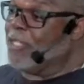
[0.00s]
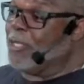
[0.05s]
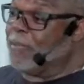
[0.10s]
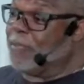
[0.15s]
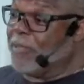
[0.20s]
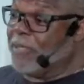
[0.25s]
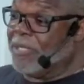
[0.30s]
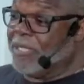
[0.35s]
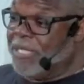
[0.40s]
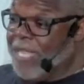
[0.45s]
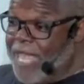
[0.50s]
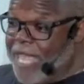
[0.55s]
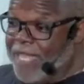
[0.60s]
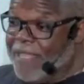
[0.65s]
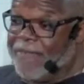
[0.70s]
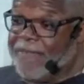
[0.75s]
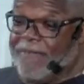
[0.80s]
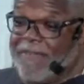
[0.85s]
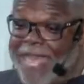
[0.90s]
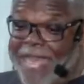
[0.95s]
to
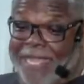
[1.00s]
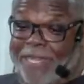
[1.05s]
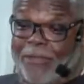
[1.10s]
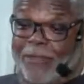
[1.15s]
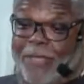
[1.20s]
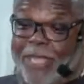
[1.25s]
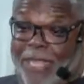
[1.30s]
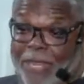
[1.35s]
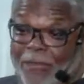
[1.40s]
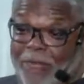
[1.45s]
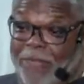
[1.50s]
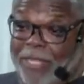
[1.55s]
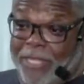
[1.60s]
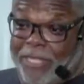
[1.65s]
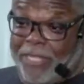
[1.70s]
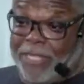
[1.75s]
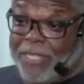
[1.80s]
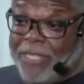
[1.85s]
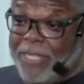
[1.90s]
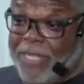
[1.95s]
protect vital
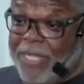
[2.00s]
areas,